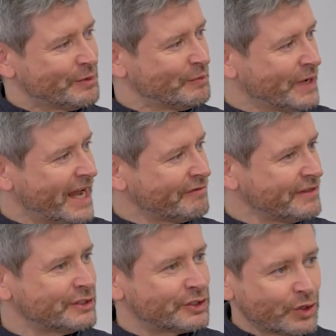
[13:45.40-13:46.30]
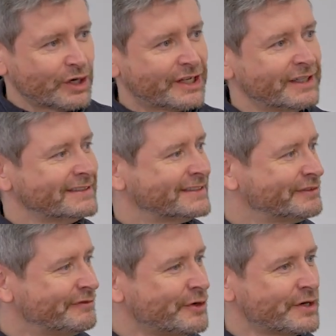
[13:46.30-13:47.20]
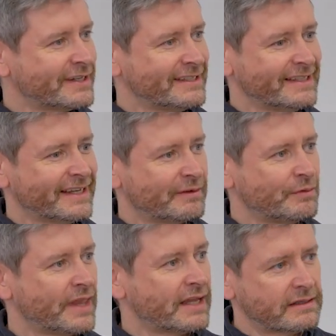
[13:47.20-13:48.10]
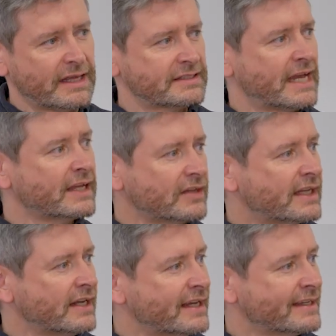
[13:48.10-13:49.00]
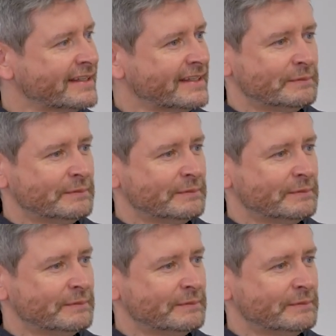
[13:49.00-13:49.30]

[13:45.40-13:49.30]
we have these shortcuts for that's angry, Craig.